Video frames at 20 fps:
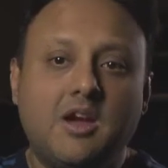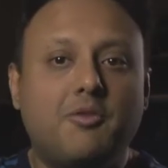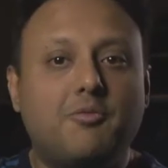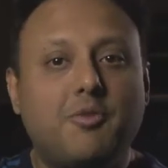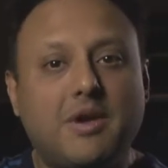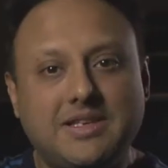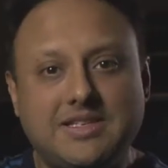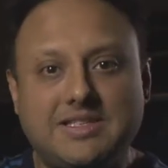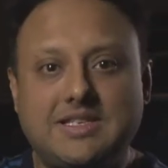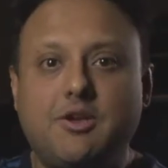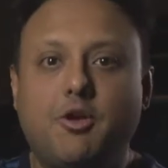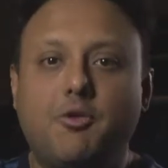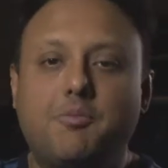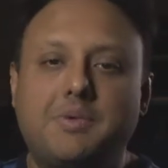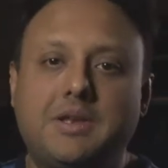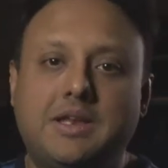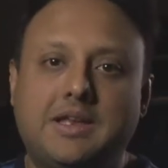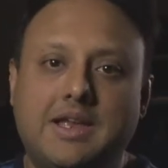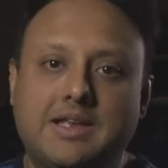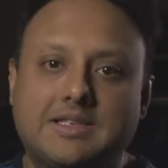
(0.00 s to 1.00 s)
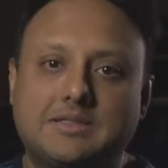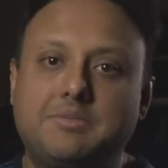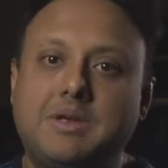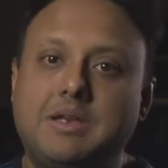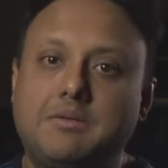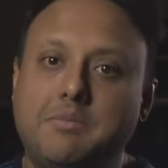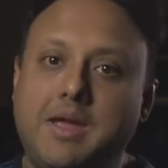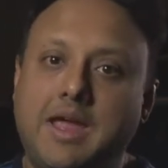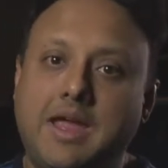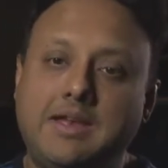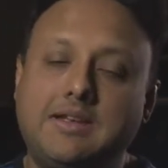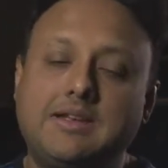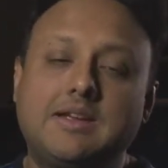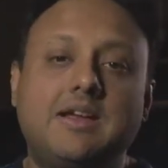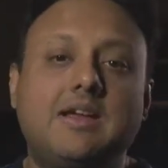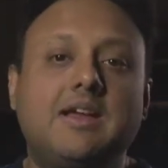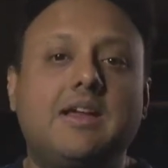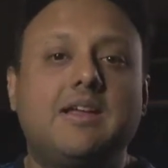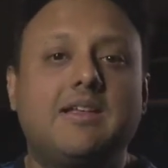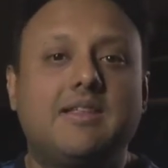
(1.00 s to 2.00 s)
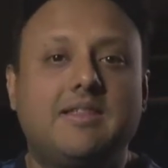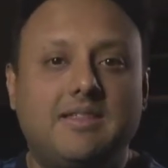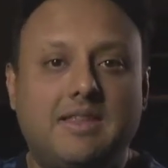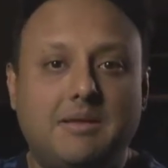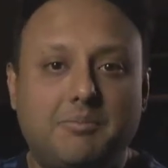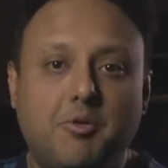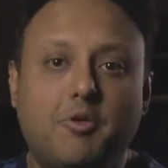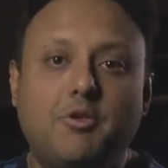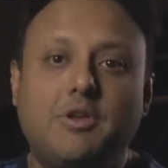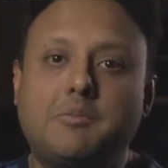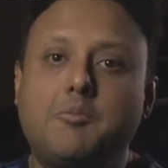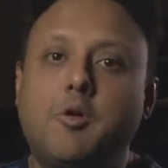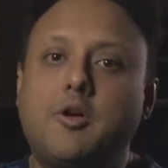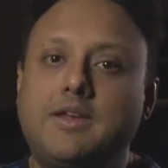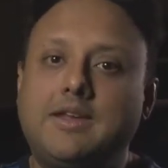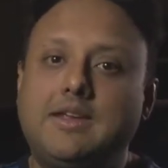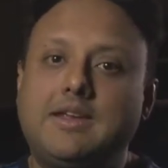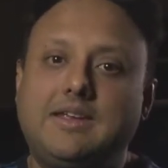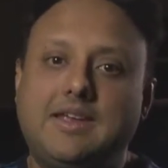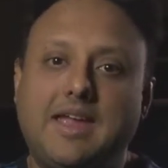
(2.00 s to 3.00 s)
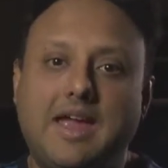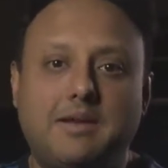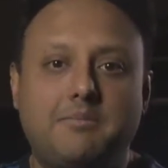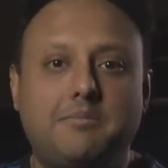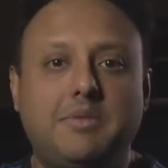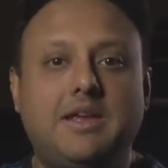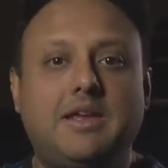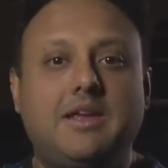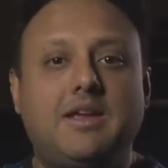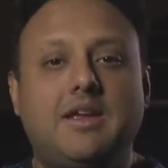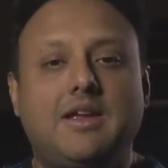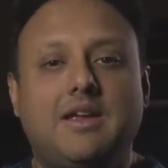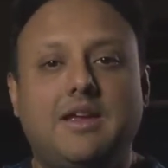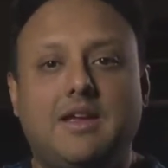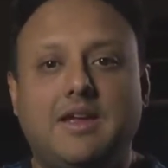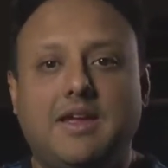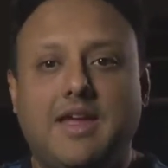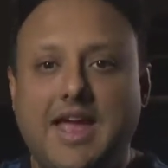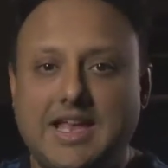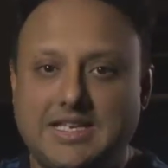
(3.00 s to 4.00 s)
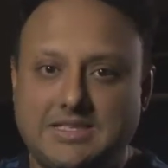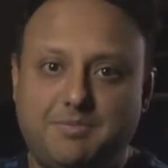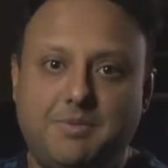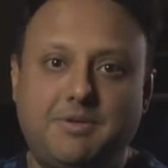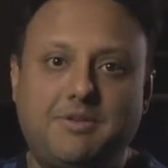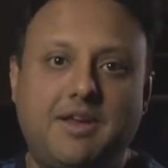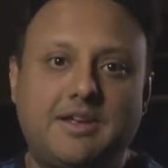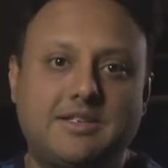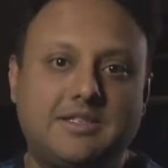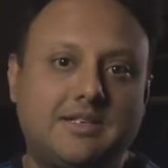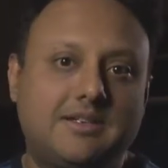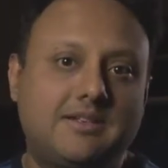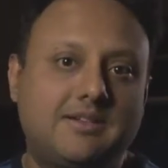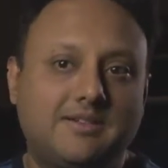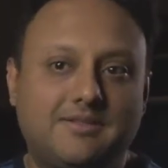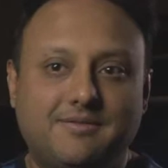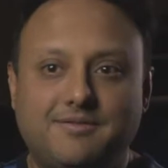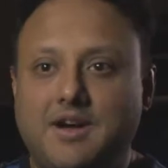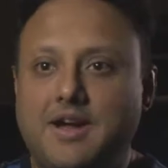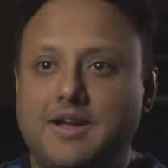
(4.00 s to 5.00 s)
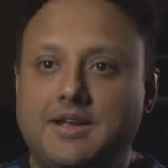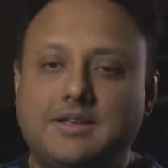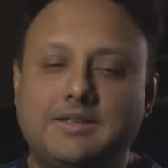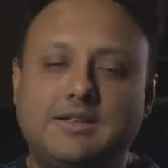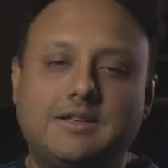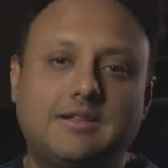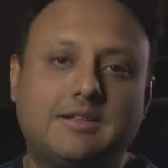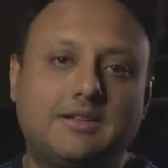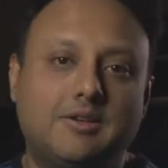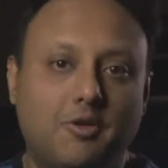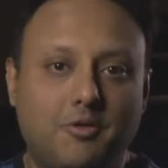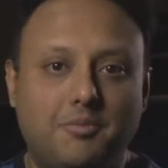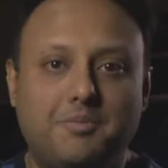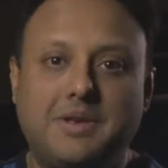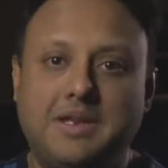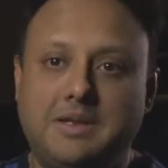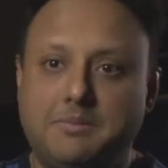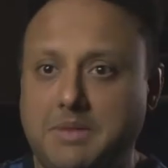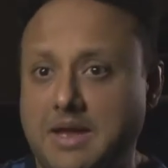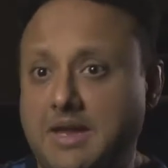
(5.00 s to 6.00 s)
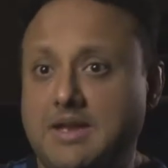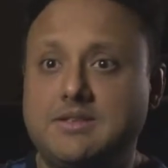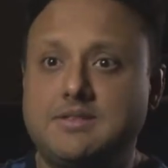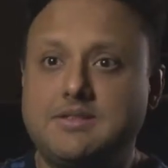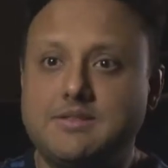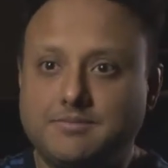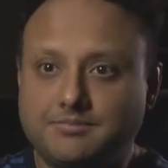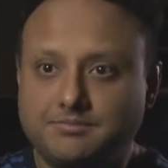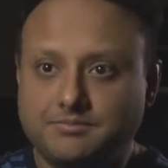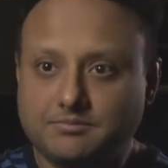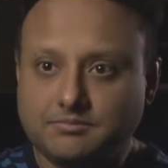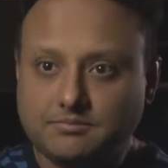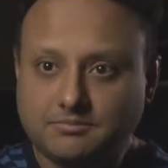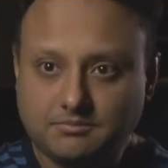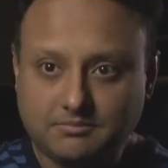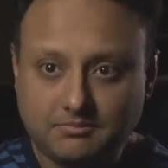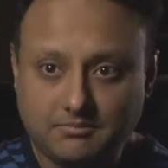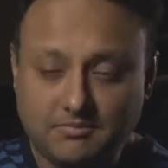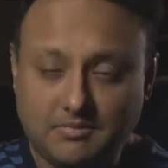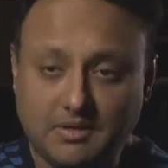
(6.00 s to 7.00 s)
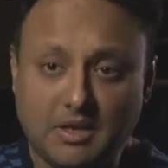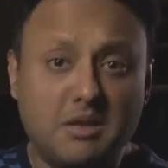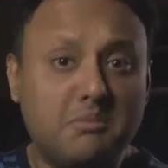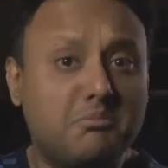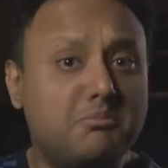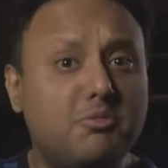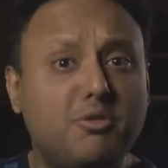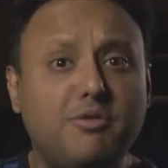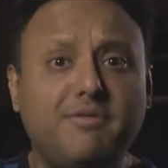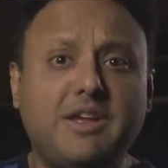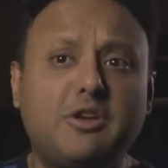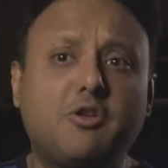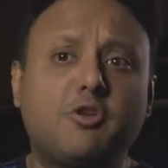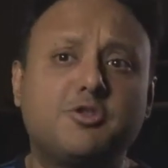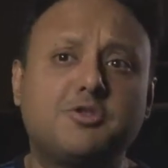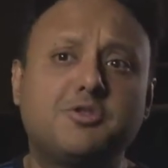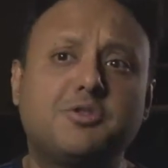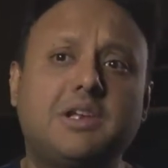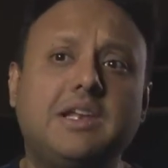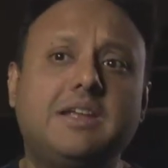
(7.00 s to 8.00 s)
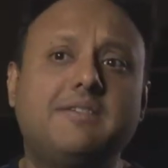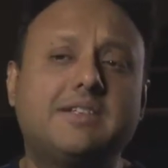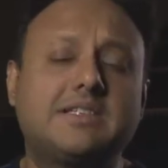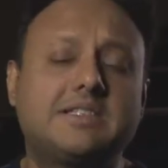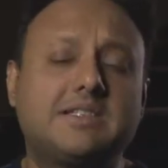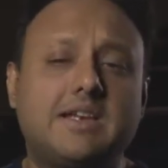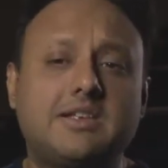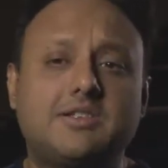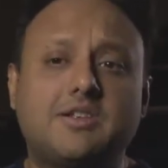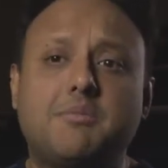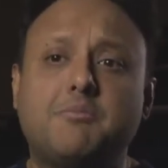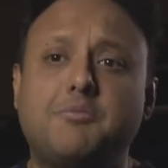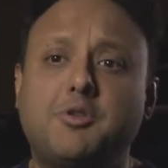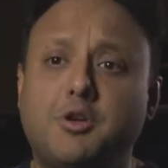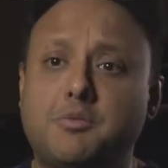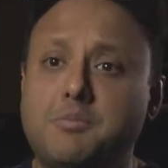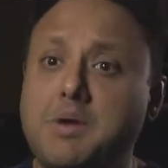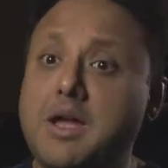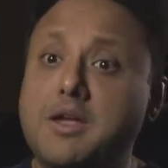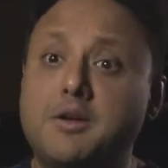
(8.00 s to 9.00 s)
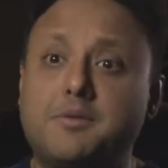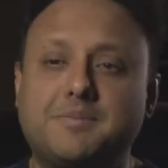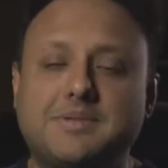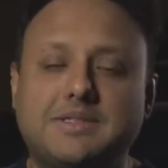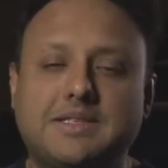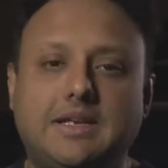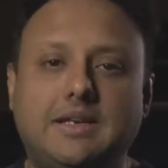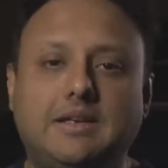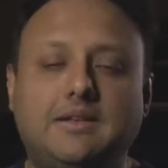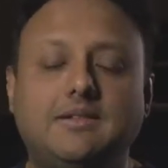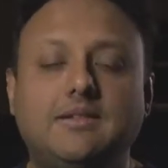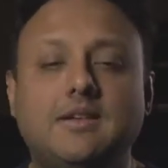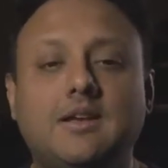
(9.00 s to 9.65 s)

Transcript: Once the opening has been made, the polar body can be aspirated via the opening made. Moving on to cleavage stage embryo biopsy.